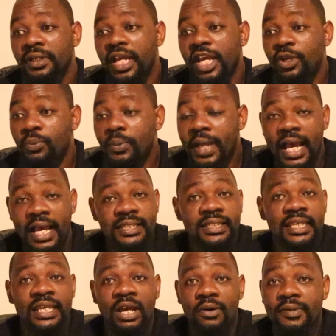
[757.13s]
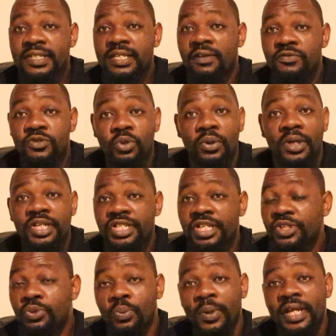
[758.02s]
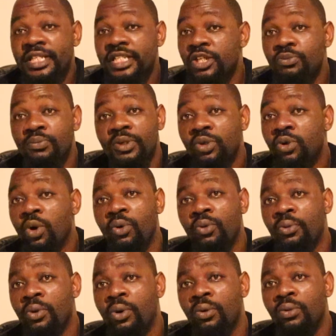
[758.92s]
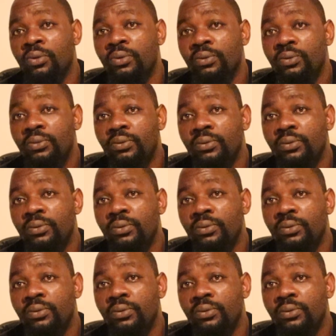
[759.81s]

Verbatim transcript: And we're asking ourselves questions where did we go wrong?